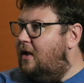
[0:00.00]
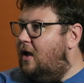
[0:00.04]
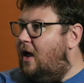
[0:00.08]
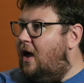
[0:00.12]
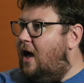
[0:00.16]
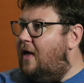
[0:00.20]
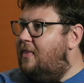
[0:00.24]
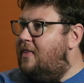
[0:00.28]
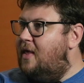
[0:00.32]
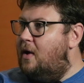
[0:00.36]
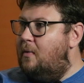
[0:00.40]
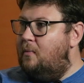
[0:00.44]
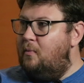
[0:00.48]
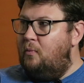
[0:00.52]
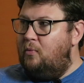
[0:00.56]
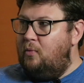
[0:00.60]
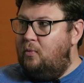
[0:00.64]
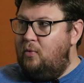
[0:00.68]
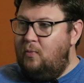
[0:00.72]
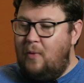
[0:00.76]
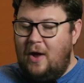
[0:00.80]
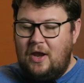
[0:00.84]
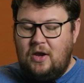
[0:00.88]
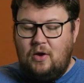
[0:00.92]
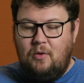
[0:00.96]
And then
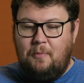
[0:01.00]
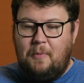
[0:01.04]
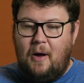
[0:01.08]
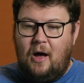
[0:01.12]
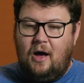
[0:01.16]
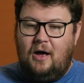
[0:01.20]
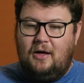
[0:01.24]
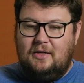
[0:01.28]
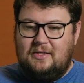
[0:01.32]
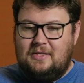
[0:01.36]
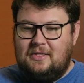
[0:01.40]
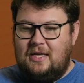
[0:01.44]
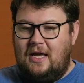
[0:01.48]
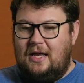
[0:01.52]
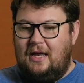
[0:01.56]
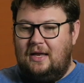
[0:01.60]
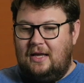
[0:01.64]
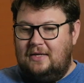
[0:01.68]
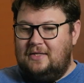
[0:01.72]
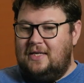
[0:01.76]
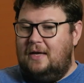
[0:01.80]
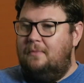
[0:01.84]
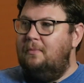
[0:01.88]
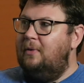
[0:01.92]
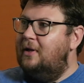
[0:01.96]
when you pass that
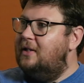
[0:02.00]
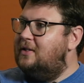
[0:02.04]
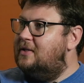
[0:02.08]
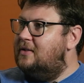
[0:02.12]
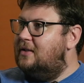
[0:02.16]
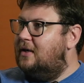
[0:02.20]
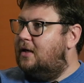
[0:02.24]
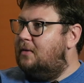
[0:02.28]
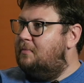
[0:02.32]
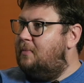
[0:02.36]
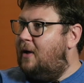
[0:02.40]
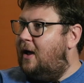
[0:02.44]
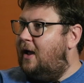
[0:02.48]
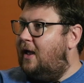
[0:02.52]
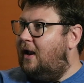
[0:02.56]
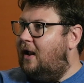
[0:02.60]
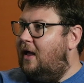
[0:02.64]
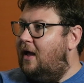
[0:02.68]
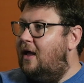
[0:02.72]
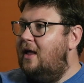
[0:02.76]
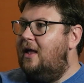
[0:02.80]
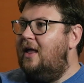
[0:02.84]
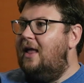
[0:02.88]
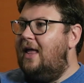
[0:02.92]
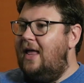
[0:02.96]
assembly to the
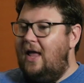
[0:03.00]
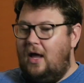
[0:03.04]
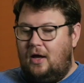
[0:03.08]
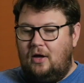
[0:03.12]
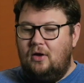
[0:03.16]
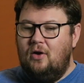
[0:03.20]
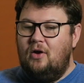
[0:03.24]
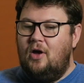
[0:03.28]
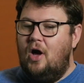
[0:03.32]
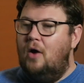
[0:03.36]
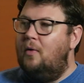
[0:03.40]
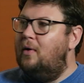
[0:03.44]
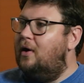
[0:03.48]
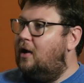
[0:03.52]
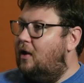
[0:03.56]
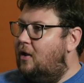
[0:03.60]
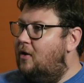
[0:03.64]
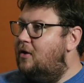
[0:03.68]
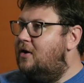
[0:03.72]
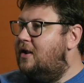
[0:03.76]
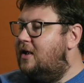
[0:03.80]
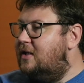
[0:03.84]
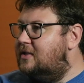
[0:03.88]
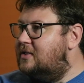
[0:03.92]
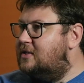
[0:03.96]
compiler, it can go and load it.